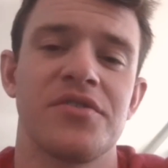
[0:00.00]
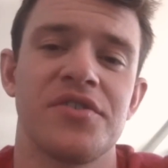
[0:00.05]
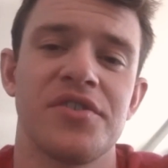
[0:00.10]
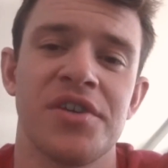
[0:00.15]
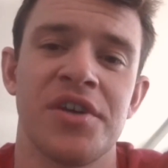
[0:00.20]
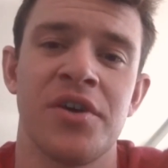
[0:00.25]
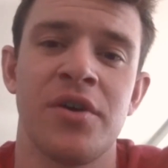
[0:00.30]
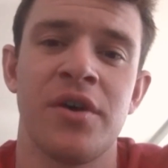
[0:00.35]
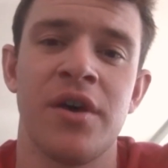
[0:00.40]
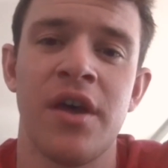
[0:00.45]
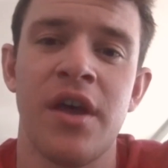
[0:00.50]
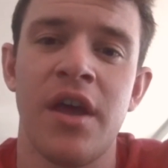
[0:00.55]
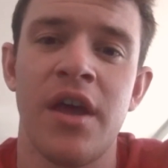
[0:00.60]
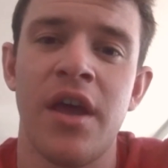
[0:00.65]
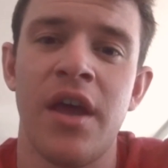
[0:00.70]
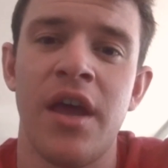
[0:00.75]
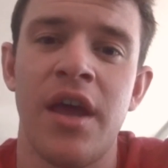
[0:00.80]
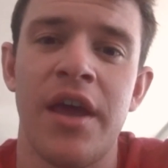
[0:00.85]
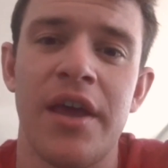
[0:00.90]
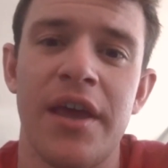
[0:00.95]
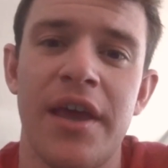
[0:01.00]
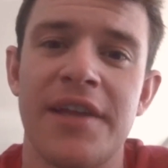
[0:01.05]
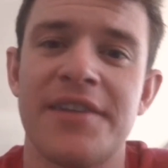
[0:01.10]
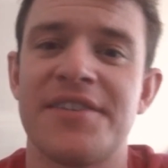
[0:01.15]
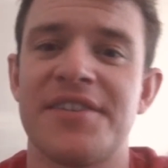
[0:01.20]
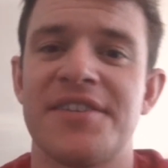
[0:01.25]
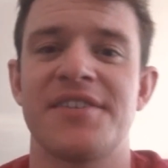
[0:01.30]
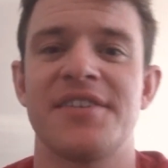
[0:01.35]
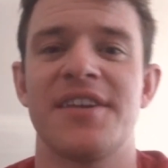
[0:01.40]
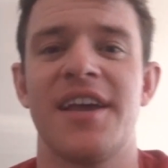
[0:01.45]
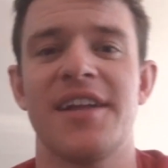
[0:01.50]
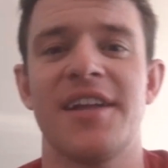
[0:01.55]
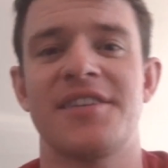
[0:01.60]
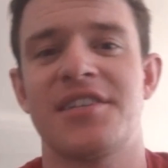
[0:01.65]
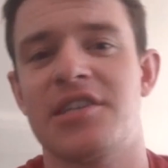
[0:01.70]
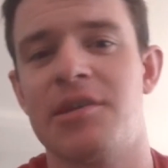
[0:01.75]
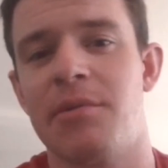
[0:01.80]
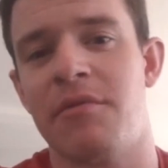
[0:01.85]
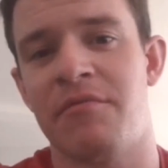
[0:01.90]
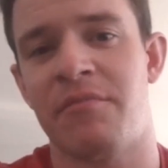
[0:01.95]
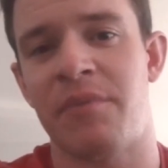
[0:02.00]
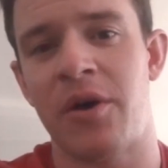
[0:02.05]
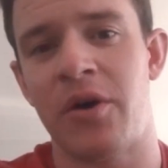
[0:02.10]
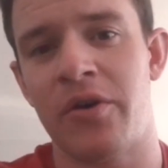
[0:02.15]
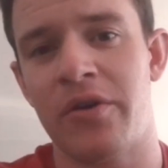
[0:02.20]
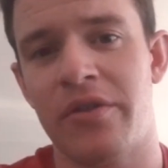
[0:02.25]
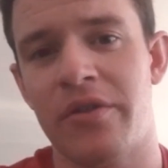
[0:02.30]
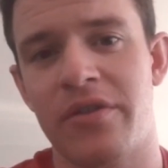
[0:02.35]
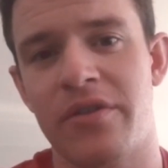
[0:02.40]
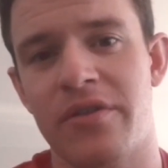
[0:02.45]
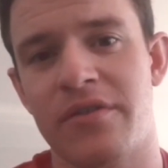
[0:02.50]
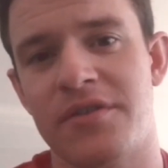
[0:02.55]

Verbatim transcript: So it's it's some of both.